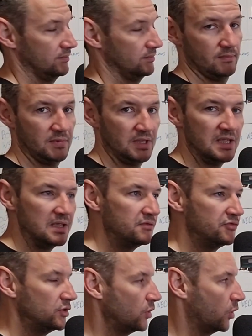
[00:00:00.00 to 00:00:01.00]

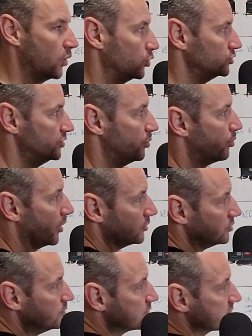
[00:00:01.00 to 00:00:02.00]
even old bulb
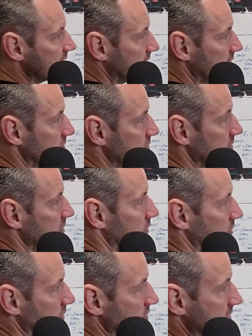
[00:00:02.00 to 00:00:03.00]
signals
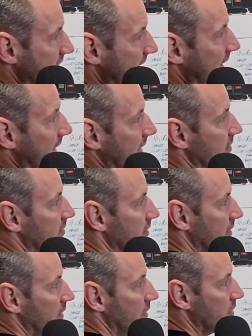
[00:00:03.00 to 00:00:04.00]
tend
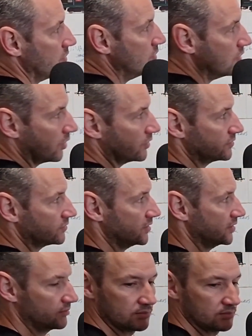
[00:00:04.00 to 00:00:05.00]
not to,
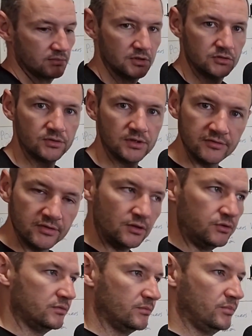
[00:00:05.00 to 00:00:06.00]
you don't
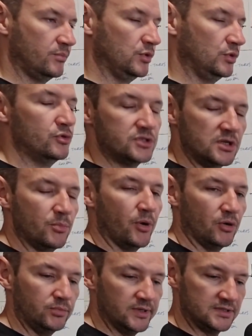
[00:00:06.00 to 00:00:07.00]
even losing a bulb
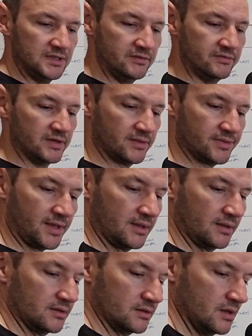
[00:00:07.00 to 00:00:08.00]
isn't even a thing
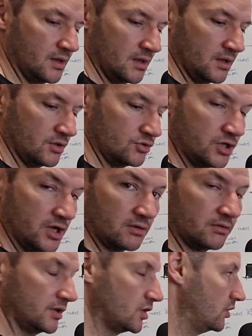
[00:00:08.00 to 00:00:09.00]
that generally
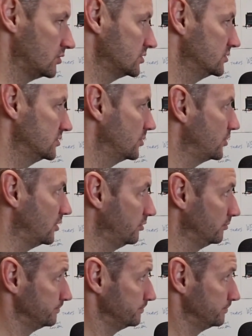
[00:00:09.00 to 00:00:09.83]
causes you a problem.